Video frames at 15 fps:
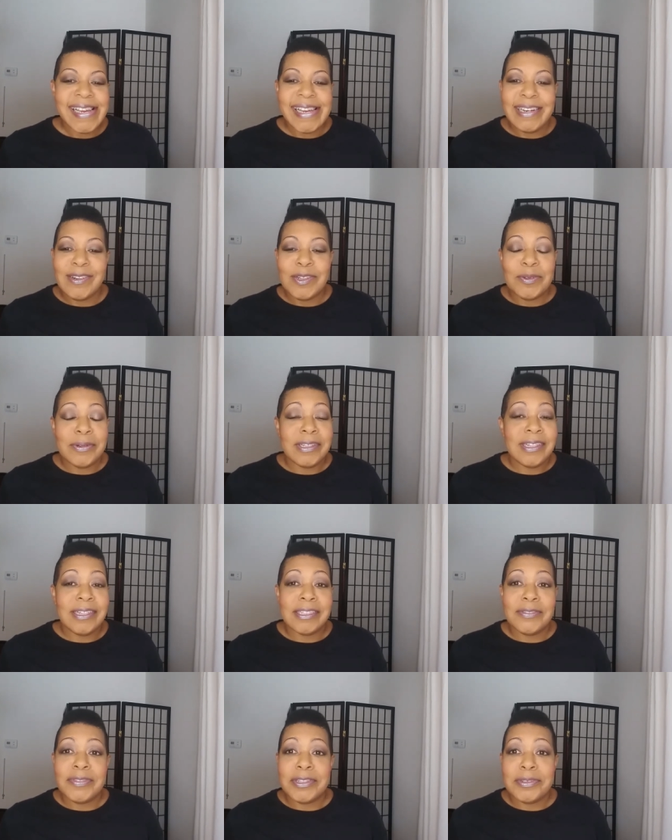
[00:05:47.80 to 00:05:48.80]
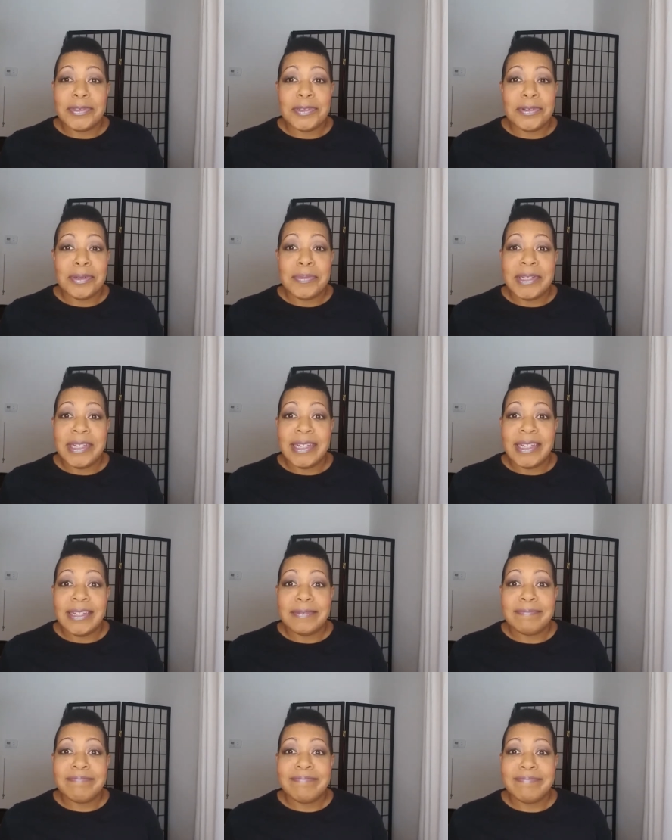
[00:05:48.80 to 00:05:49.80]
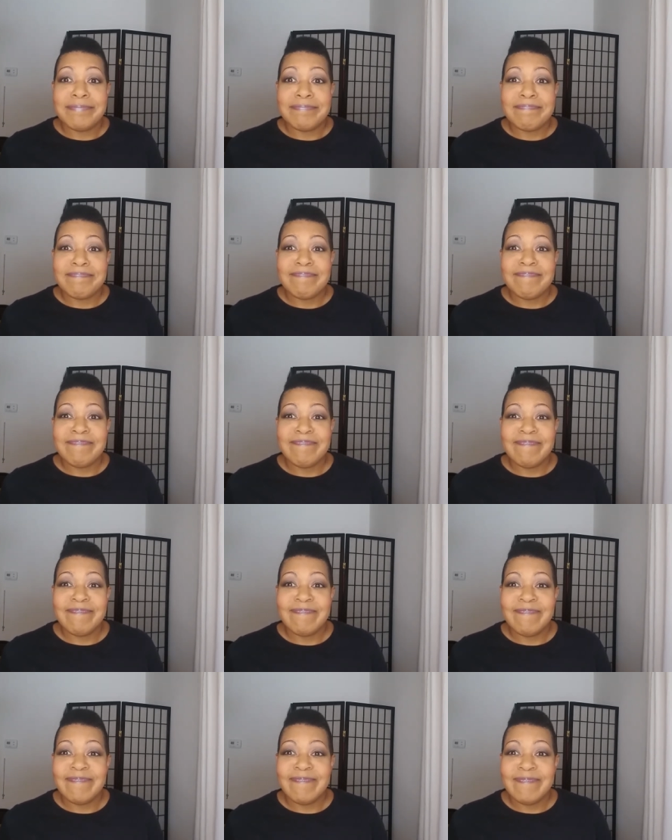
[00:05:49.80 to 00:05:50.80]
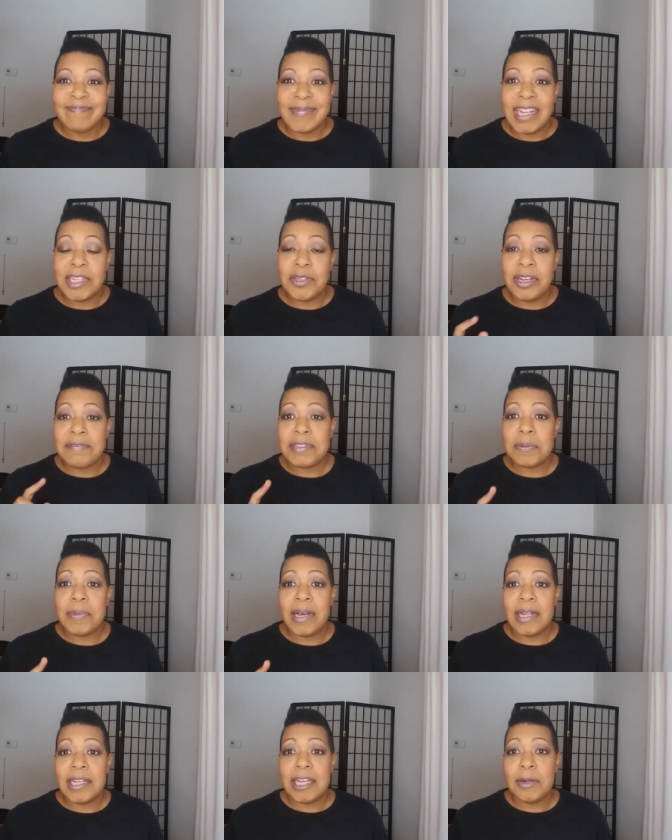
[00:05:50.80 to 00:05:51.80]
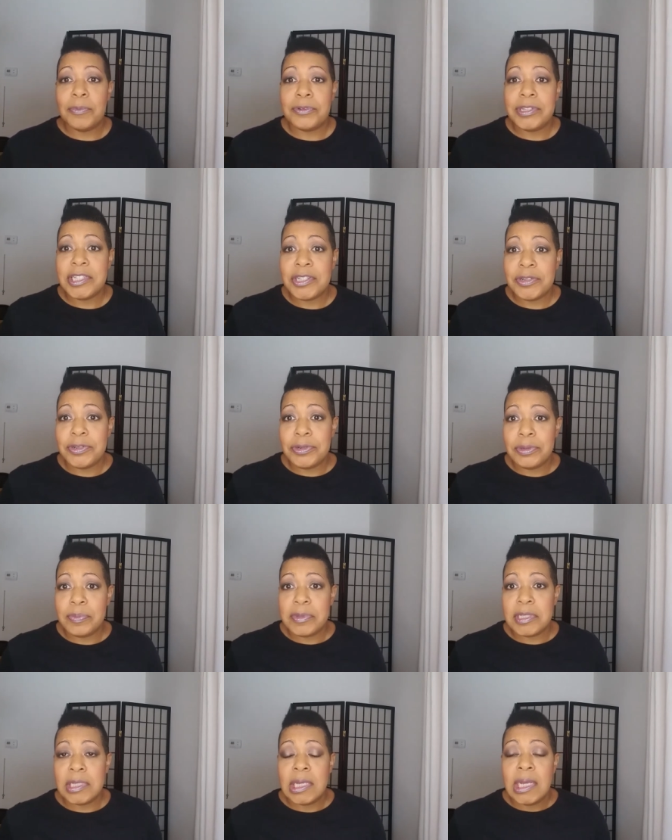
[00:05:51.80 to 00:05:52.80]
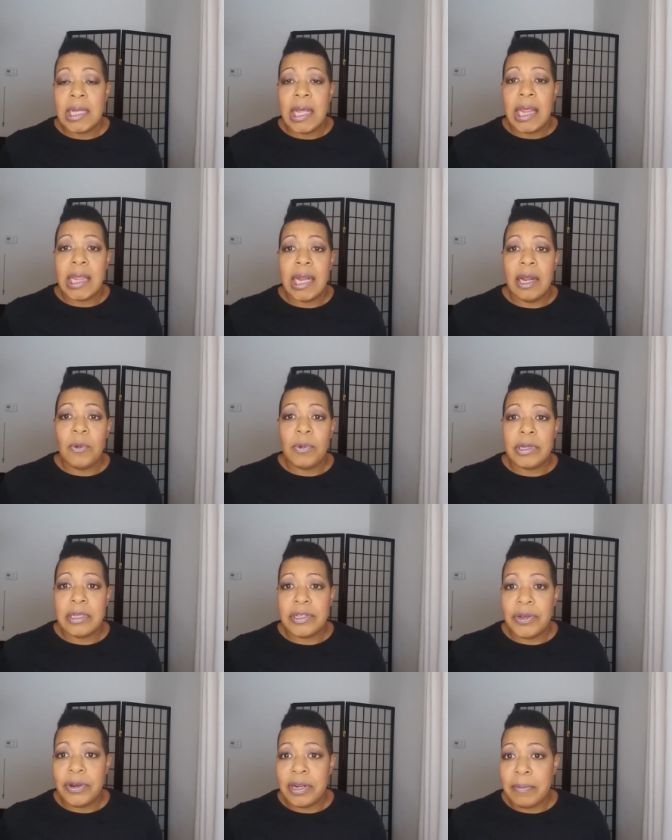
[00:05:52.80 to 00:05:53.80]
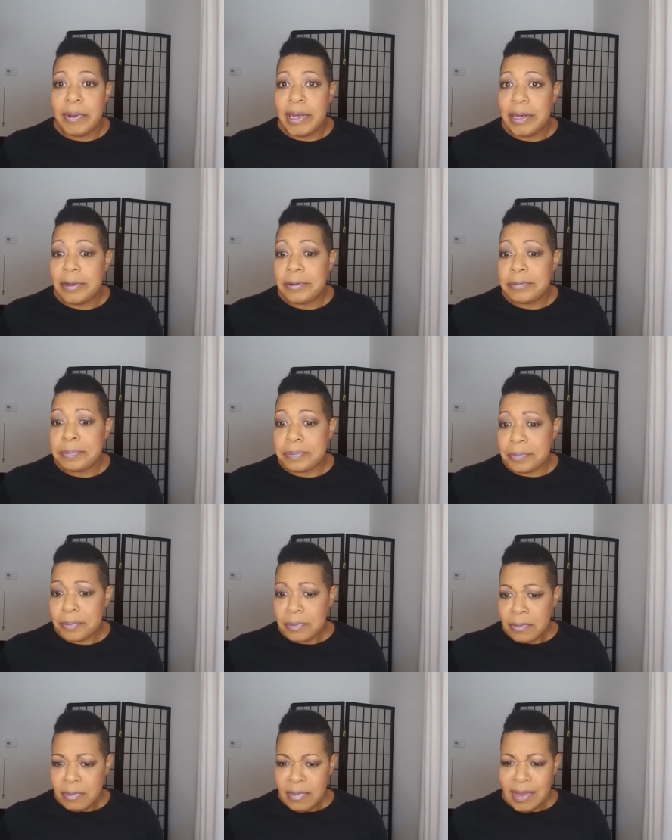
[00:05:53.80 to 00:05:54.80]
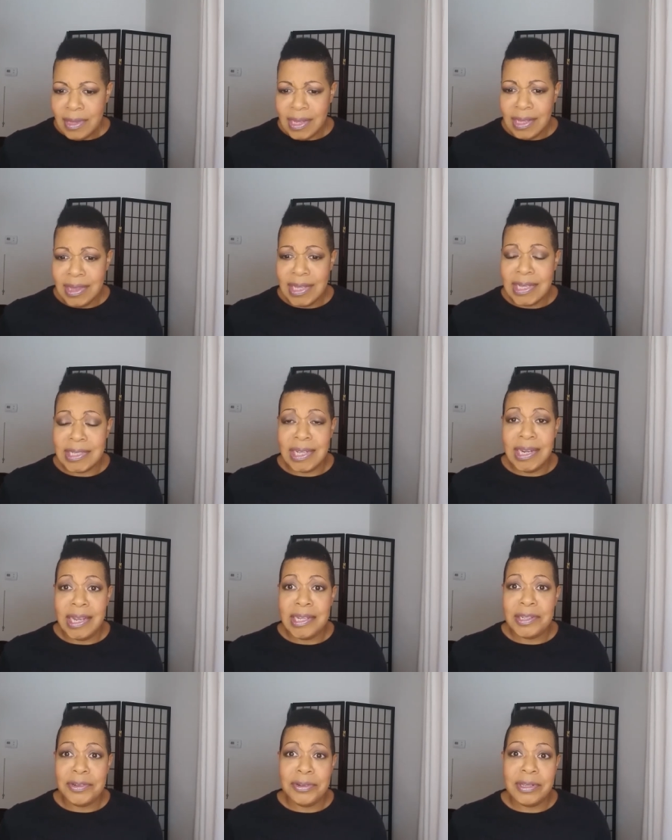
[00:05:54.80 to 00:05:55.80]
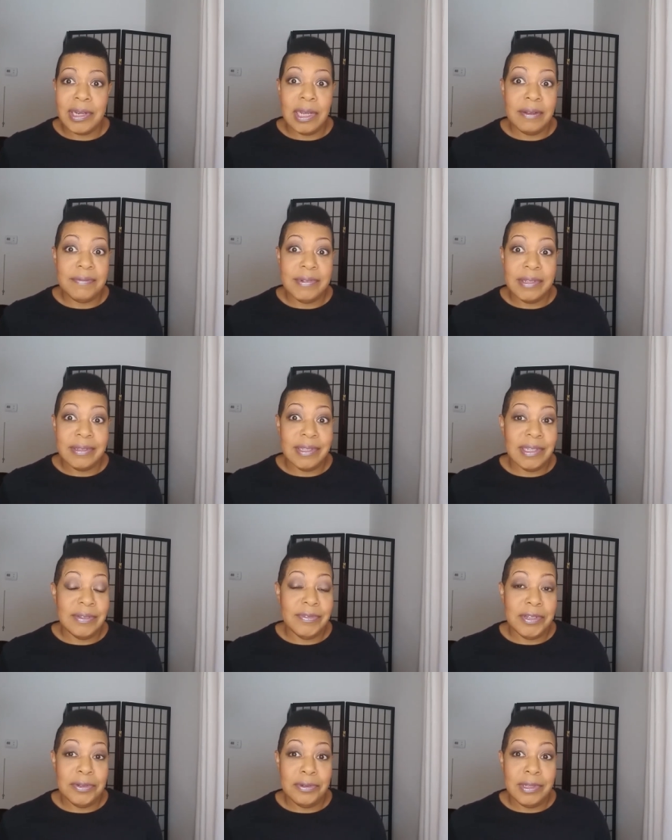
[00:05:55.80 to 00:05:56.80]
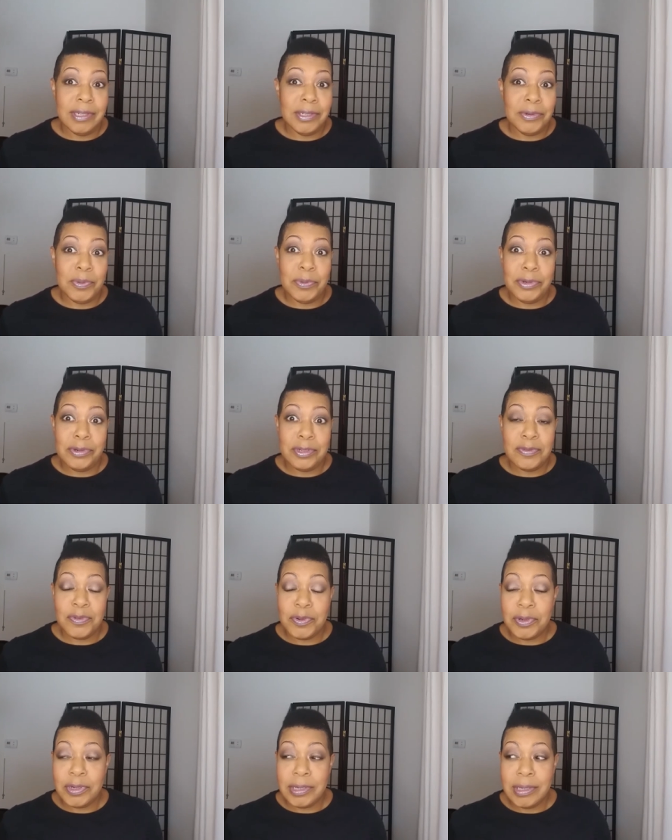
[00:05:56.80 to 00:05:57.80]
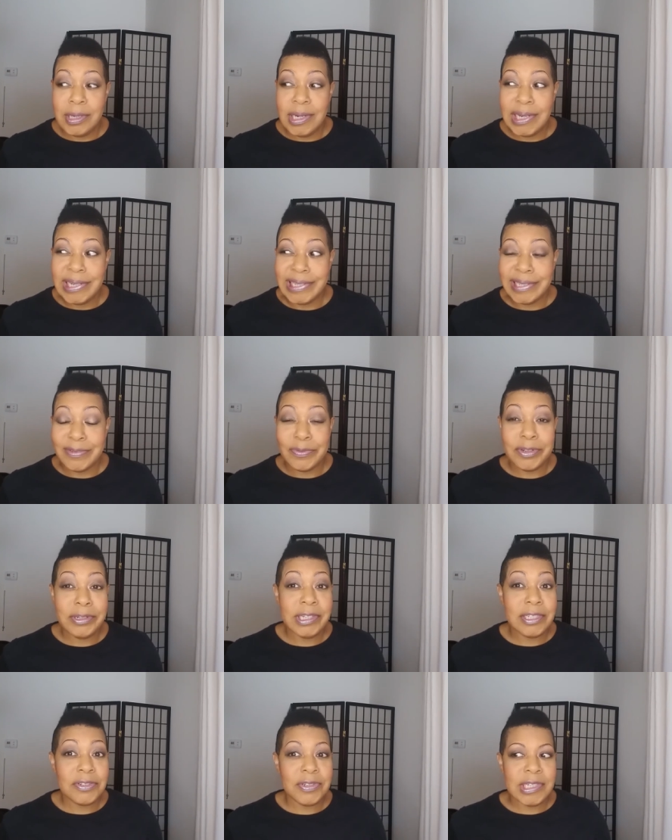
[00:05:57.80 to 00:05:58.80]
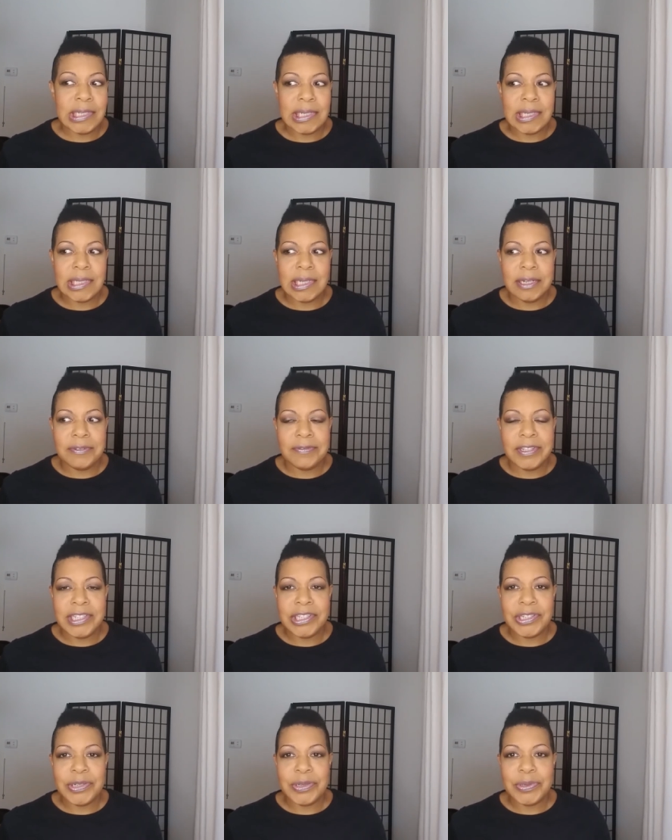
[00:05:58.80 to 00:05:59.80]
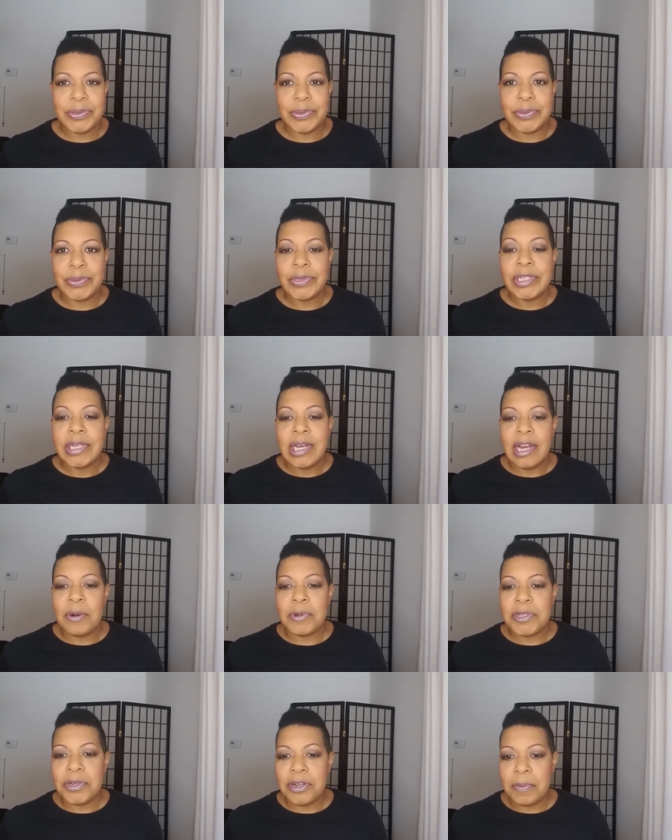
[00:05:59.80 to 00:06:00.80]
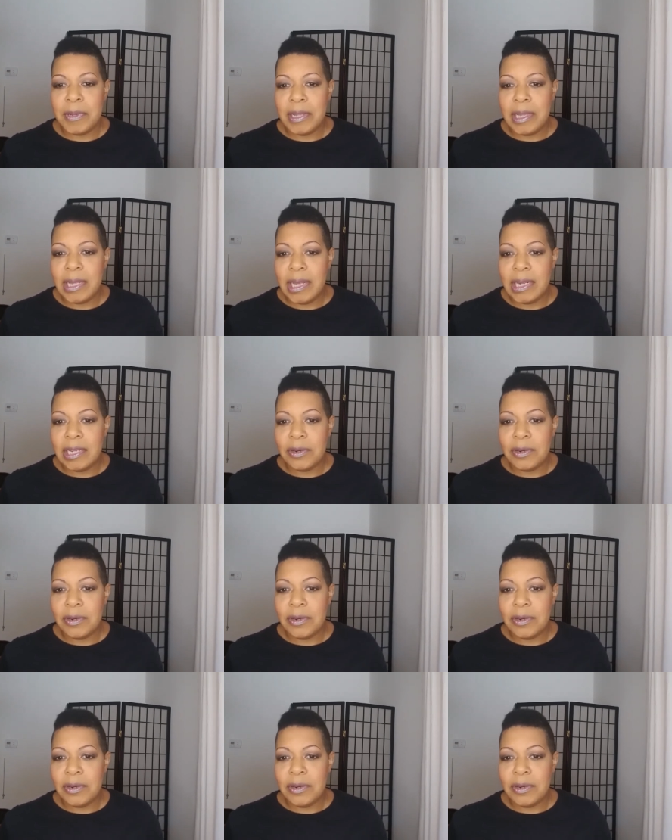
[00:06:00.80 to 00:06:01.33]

I don't know what the next video is going to be. I do have some polyamory terms that I want to talk about. Things that I learned that I didn't even know that there were words for. Very interesting stuff. And so I will talk about that.